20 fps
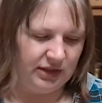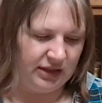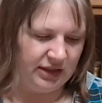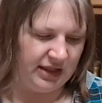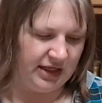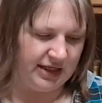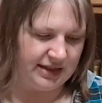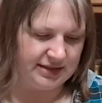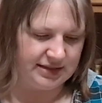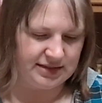
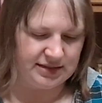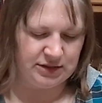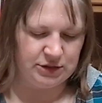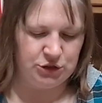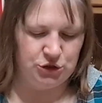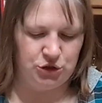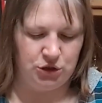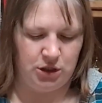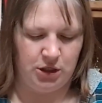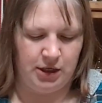That's the
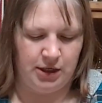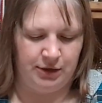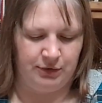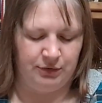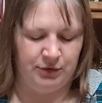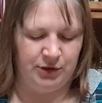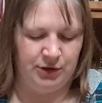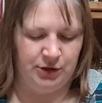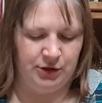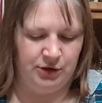drawing
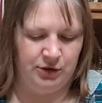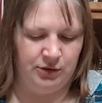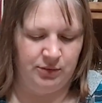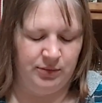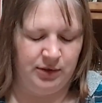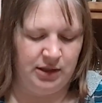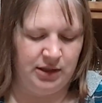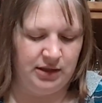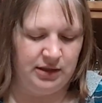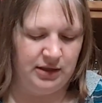
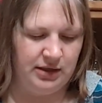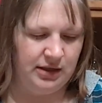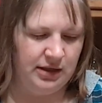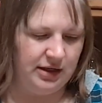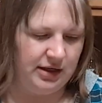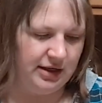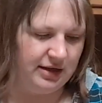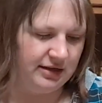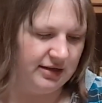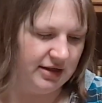room.
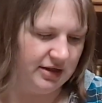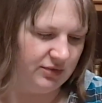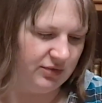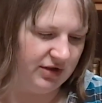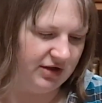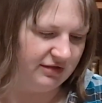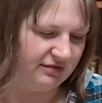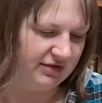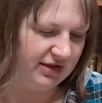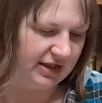And then
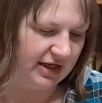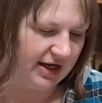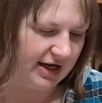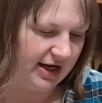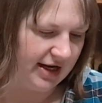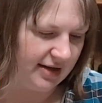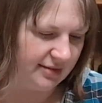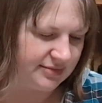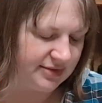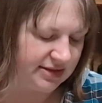we have the
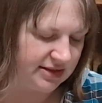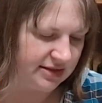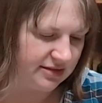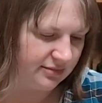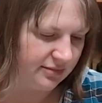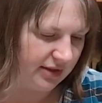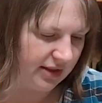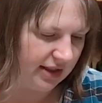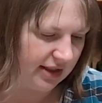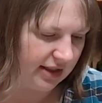
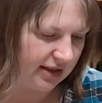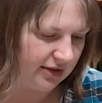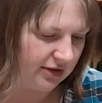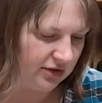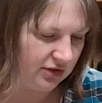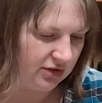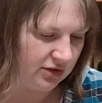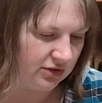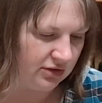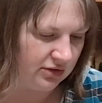absent
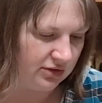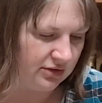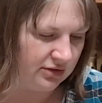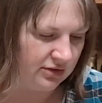pile,